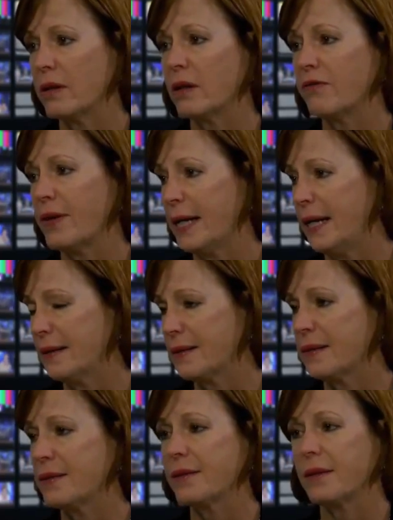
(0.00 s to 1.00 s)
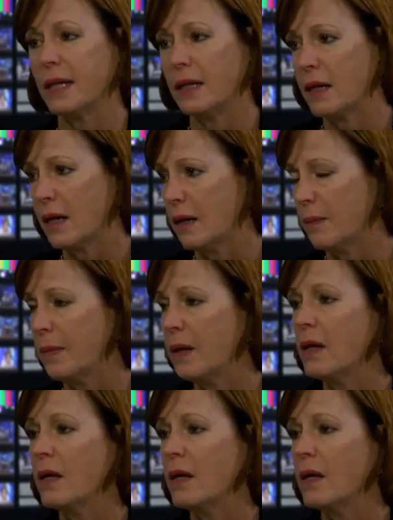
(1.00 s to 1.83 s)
their finances, their income,